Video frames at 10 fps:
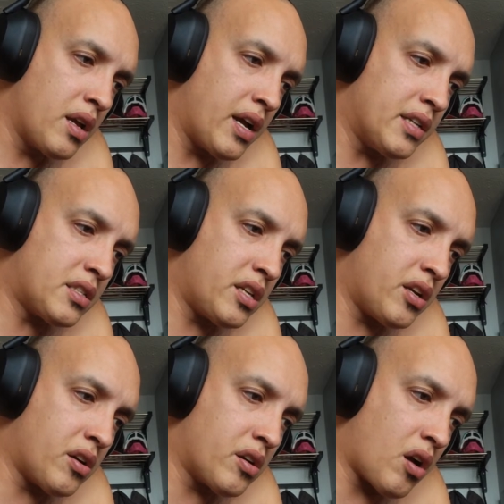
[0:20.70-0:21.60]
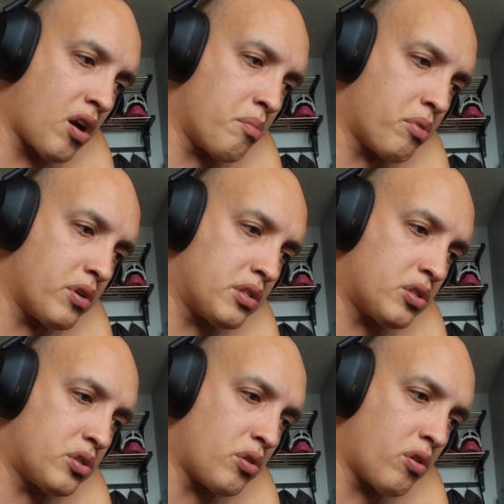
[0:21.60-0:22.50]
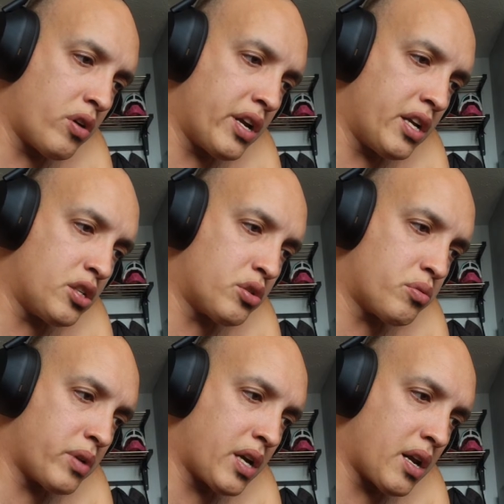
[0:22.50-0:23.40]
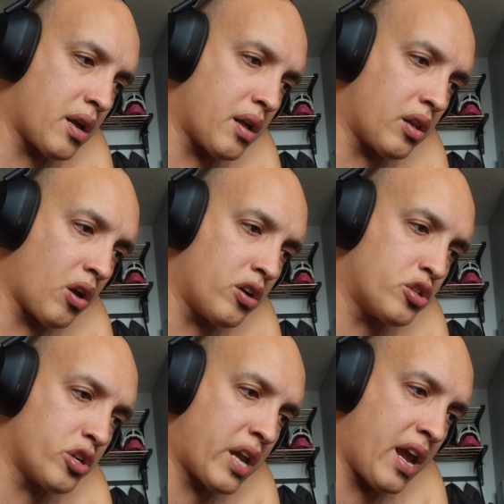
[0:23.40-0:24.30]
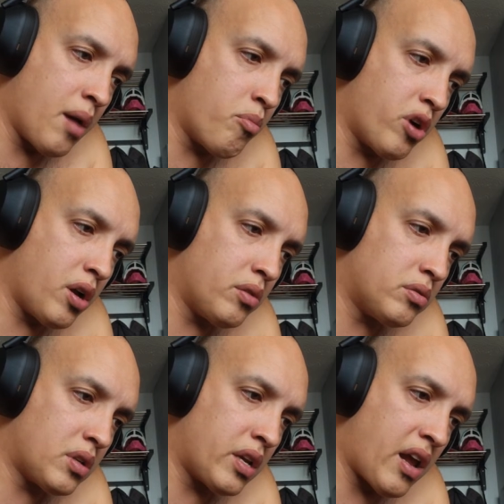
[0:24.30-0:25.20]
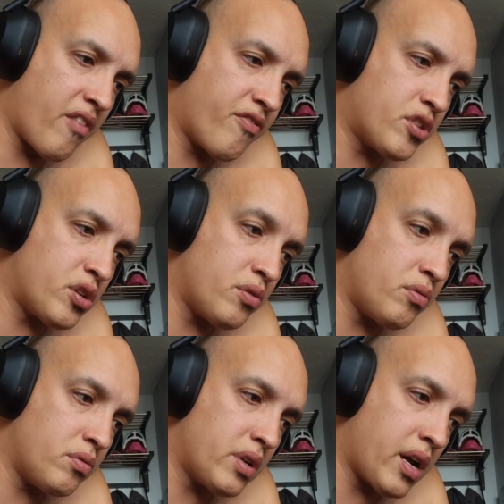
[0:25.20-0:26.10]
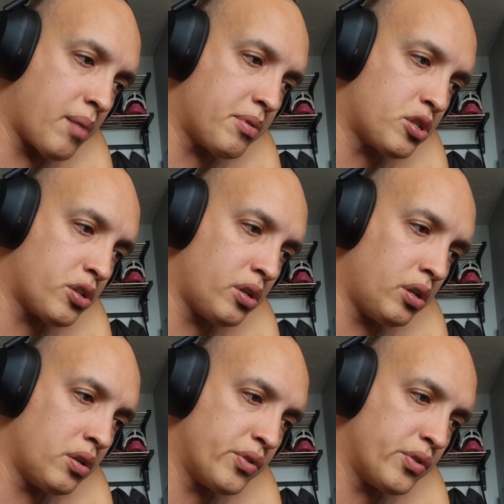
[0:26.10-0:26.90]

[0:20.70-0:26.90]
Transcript: S D card onboard storage. We got a larger camera at f two aperture.